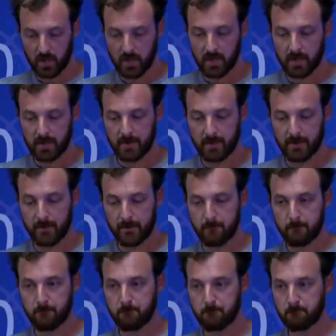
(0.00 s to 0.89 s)

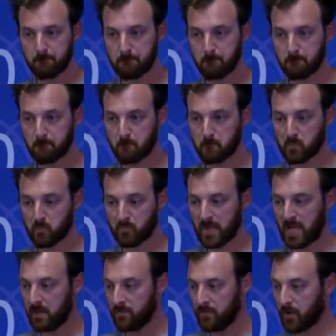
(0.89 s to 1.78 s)

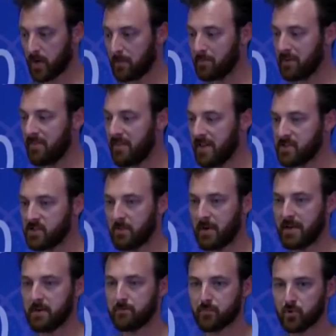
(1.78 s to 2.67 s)
there are a couple of things you
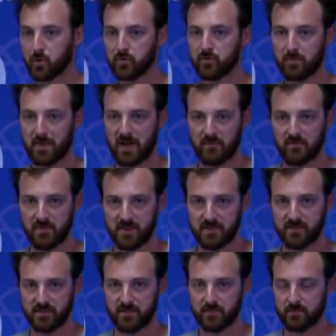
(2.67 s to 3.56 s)
might improve about
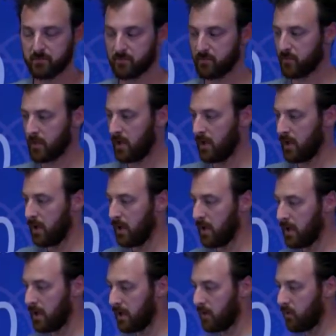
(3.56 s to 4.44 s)
this.
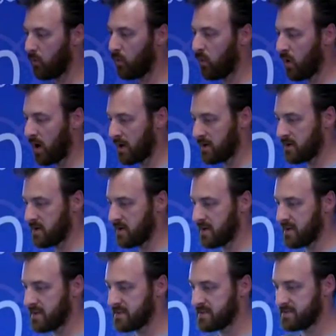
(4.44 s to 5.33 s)
One
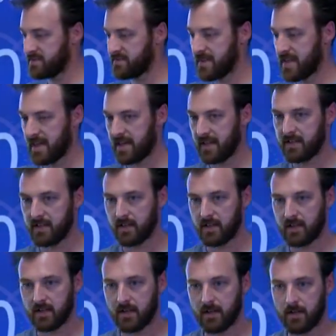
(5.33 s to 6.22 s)
is
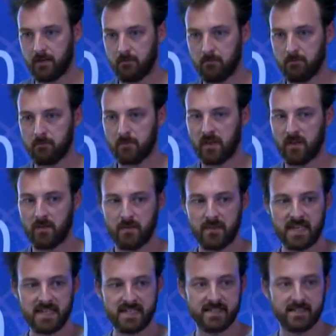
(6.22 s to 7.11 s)
that
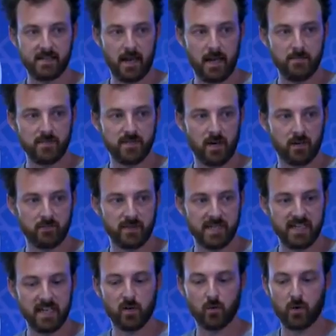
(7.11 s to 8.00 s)
these types are
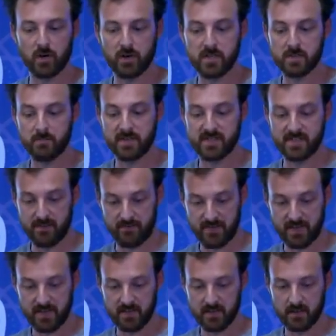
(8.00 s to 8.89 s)
really query
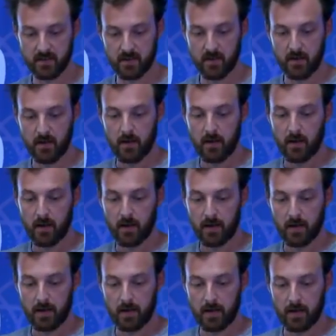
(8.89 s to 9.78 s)
specific,
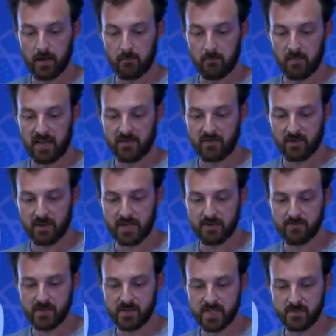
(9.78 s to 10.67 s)
and they're
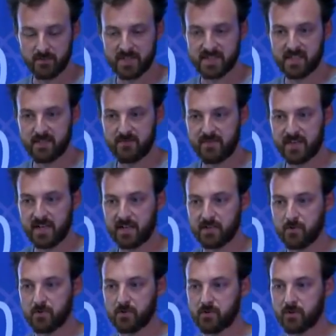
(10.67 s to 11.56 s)
even specific
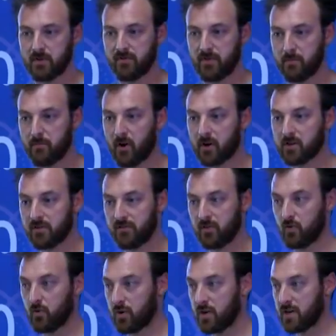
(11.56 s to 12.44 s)
to sort of the part of
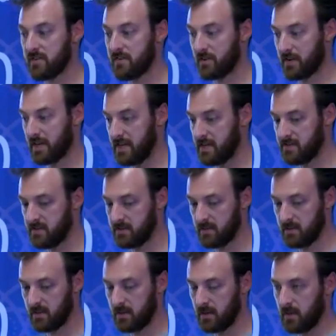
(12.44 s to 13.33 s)
the query they're in.
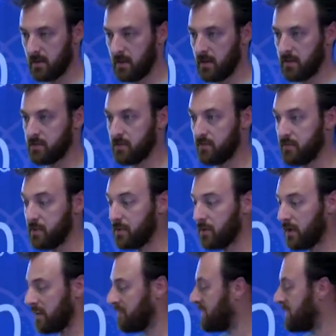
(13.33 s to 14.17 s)
So if you look at